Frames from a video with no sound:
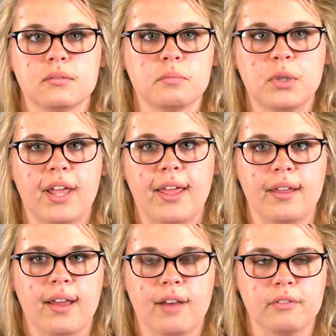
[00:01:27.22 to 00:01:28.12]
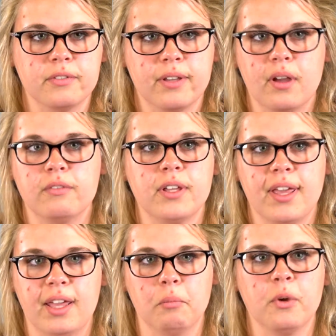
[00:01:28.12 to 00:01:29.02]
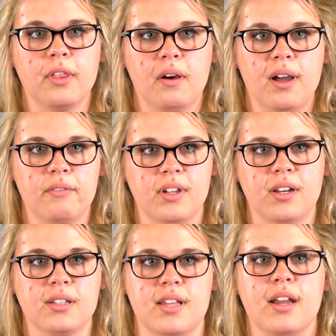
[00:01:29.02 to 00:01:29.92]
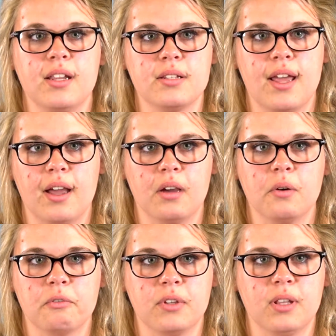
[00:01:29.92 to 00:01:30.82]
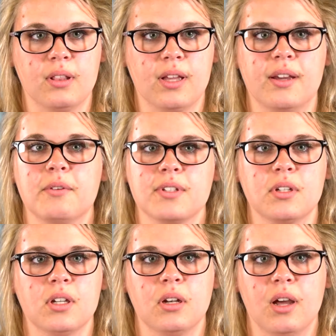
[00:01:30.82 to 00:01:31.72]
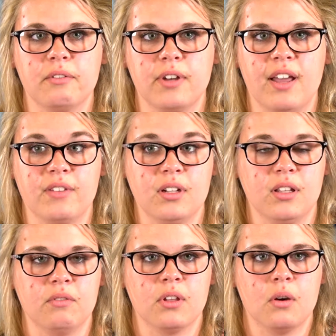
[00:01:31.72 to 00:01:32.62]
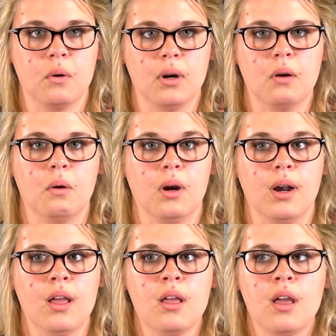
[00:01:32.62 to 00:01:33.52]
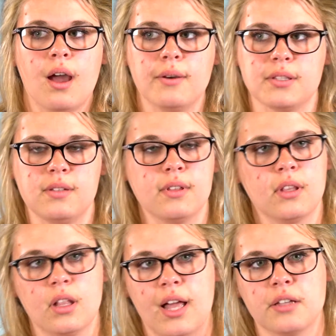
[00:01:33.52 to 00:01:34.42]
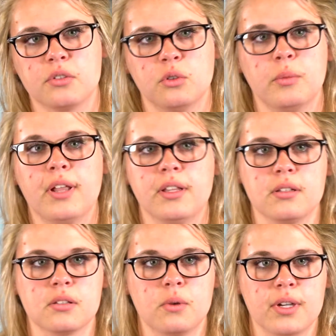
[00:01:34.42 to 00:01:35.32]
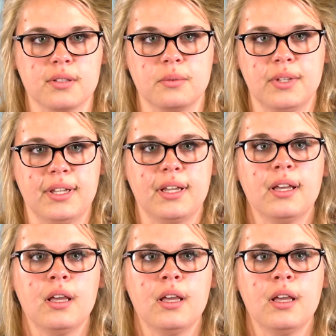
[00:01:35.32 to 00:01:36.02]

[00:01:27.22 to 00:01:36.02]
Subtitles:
play half of a game without having an anxiety attack or feeling like I wasn't good enough and having to leave the court, or I was leaving the classroom at least twice a week,